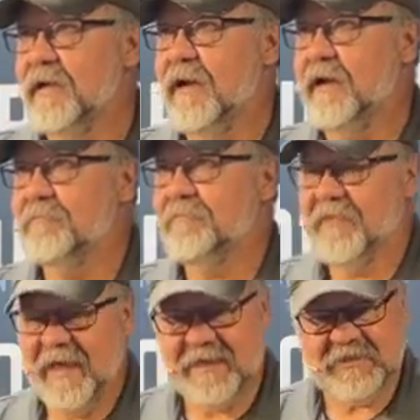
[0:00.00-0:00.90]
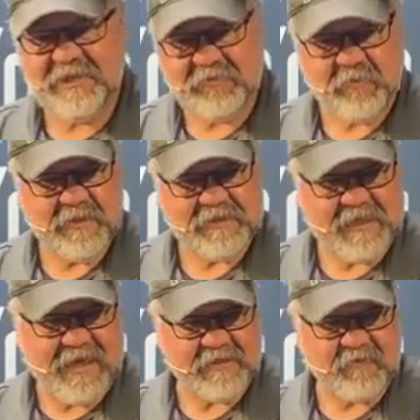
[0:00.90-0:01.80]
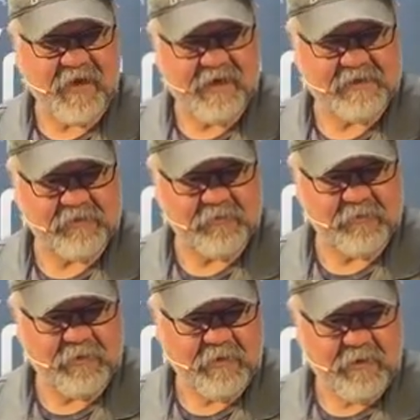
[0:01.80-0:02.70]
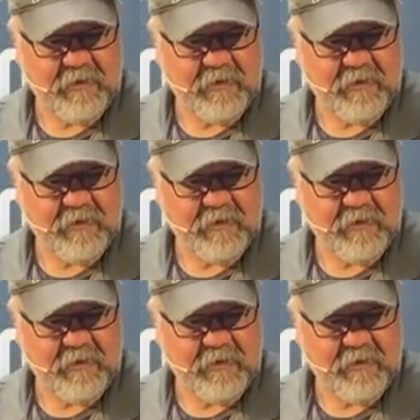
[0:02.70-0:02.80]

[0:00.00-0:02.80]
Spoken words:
and it's just really satisfying to